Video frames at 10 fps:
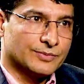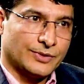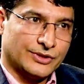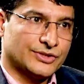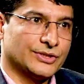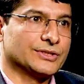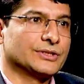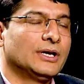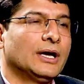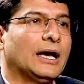purchase
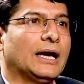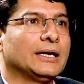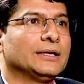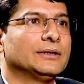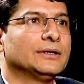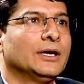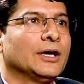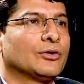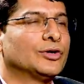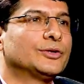and
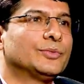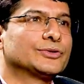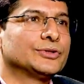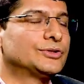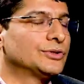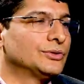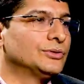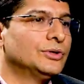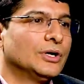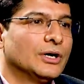contribution
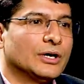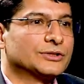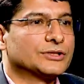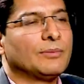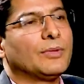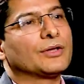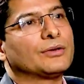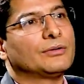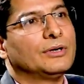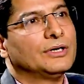to some
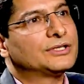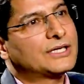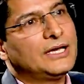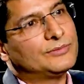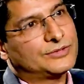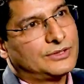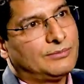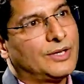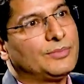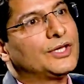other schemes,
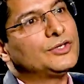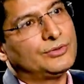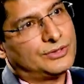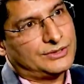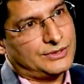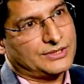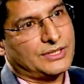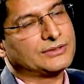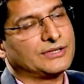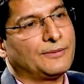maybe annuities,
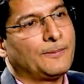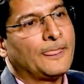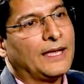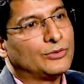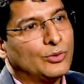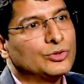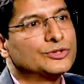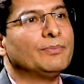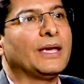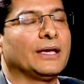etc. And those
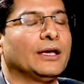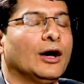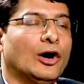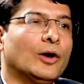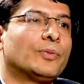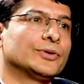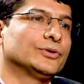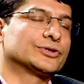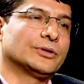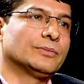may offer
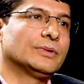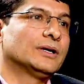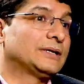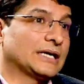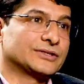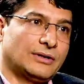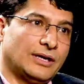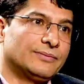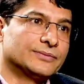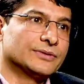you some tax
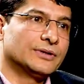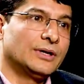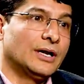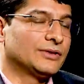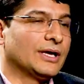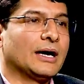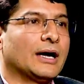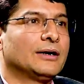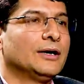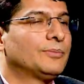reliefs. And they
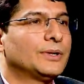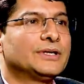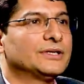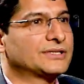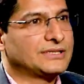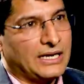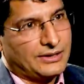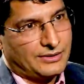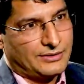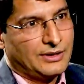are pretty
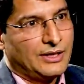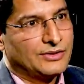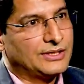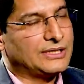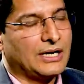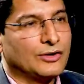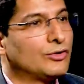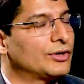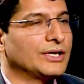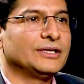standard. These are
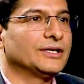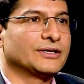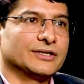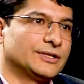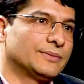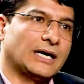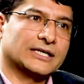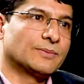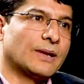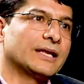not any aggressive
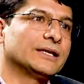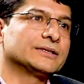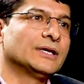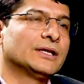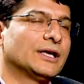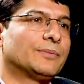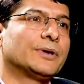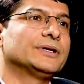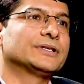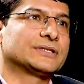tax plannings. They're
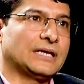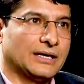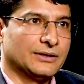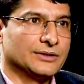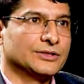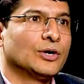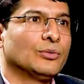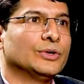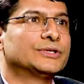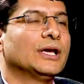pretty standards
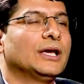which